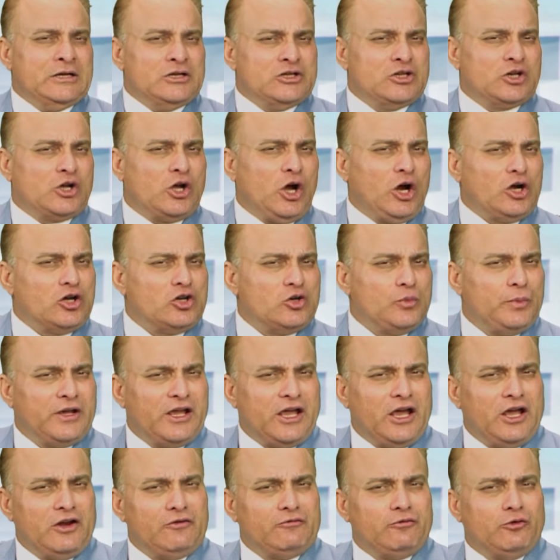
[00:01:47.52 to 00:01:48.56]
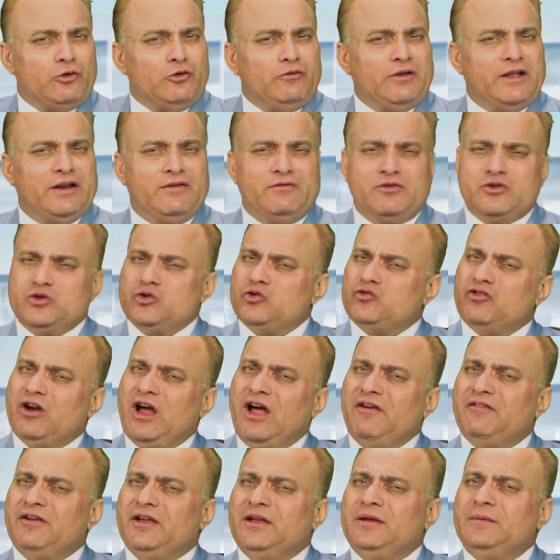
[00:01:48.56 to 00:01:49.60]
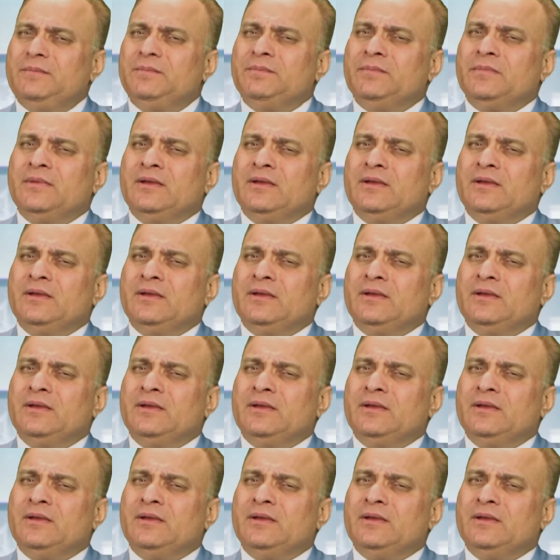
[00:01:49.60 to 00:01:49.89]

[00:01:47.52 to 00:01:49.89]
You got to be careful whenever you're driving.